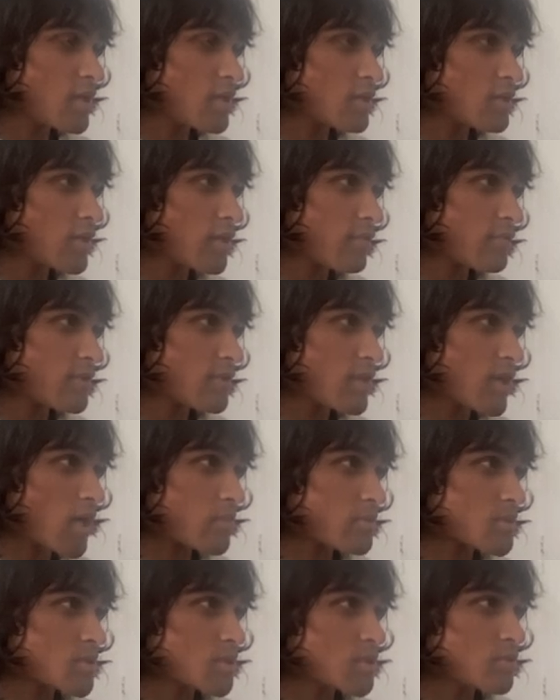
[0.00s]
you have the
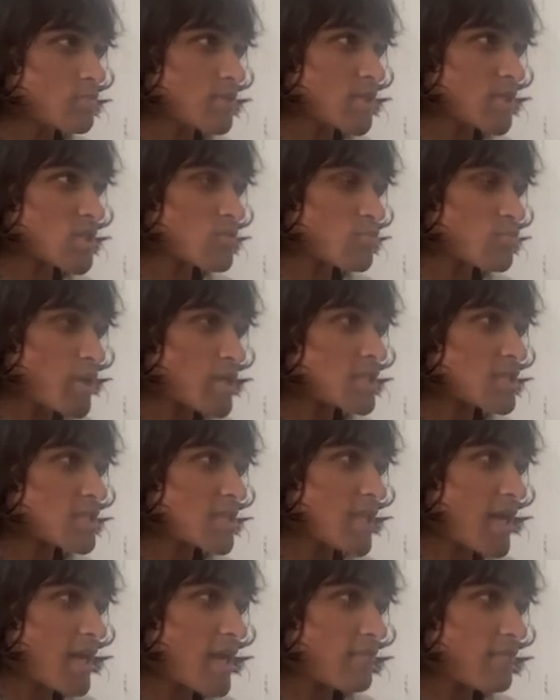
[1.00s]
option to express
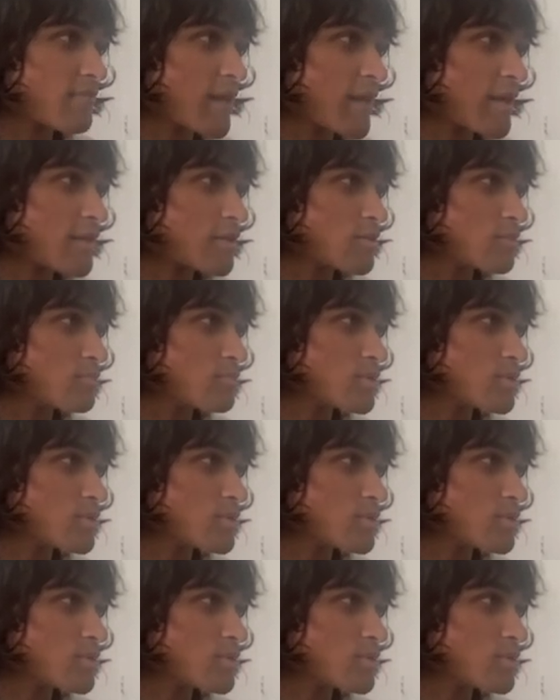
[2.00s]
that value